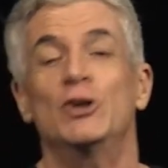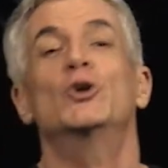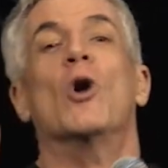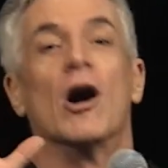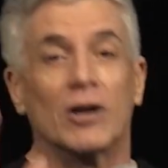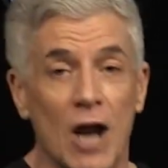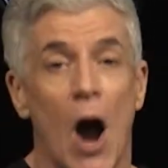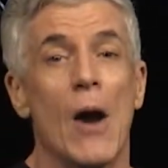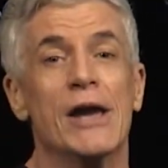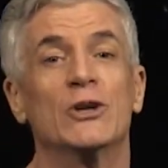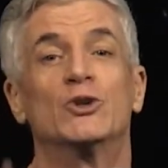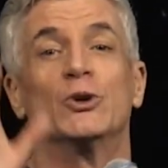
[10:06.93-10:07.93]
You are
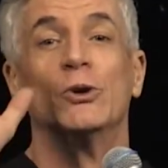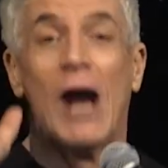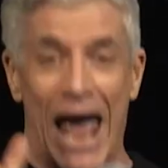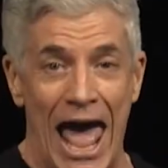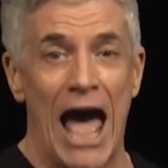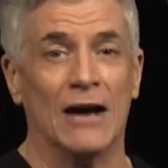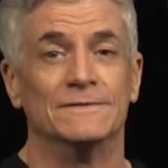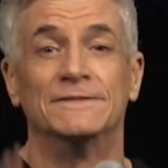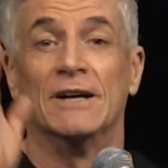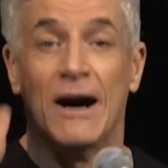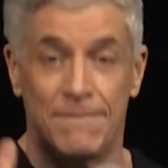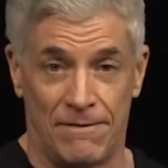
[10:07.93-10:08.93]
going to
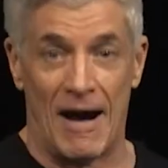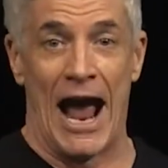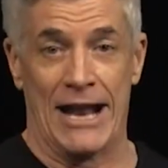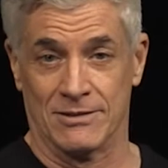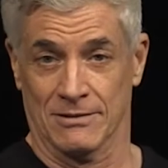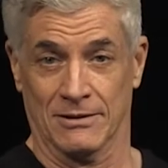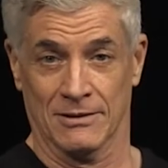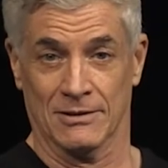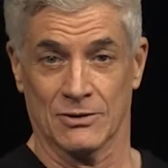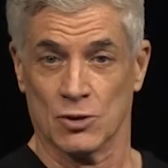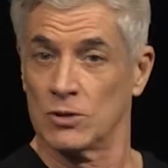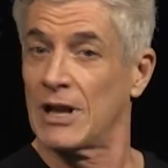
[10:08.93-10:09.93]
have a fight.
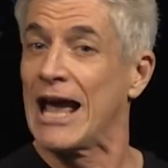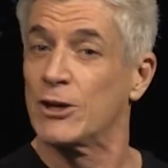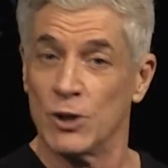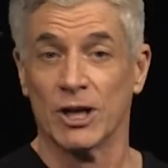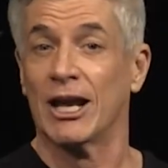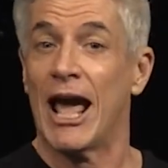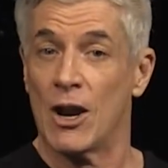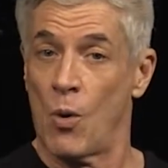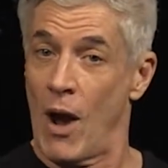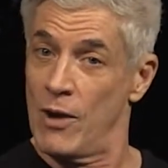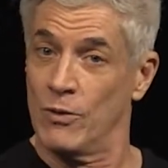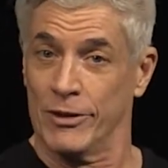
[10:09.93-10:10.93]
It's not like you're going to get
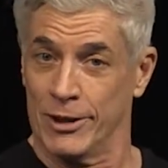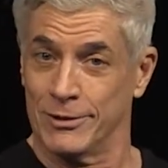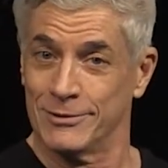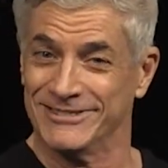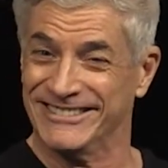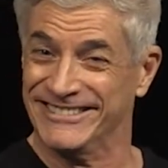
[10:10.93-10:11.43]
away with it.